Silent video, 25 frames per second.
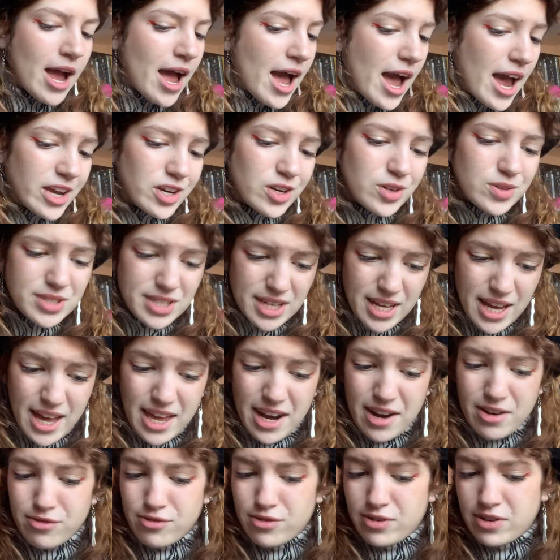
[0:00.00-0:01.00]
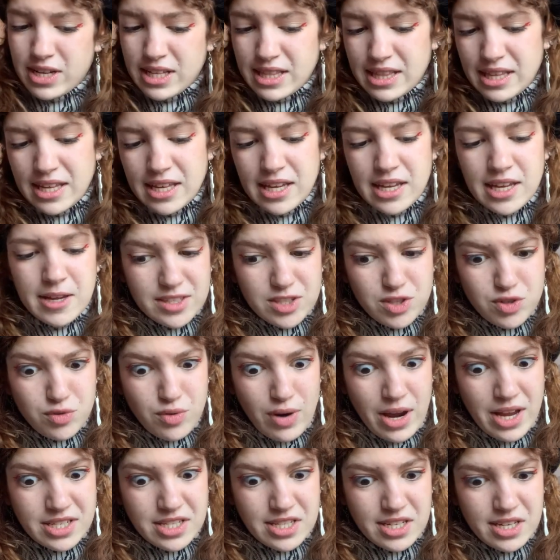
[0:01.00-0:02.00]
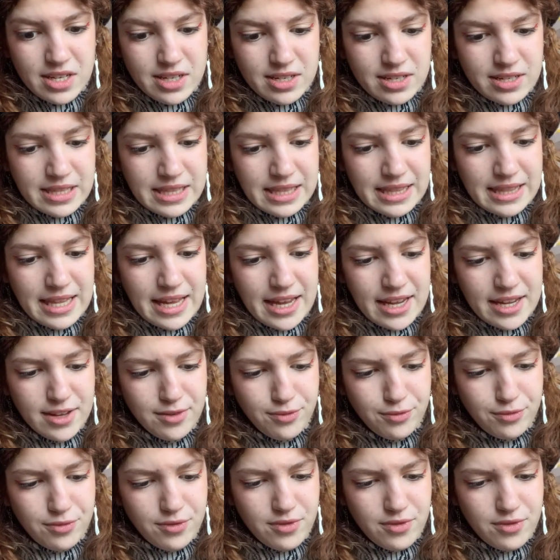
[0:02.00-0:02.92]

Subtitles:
I know she had a really tragic life,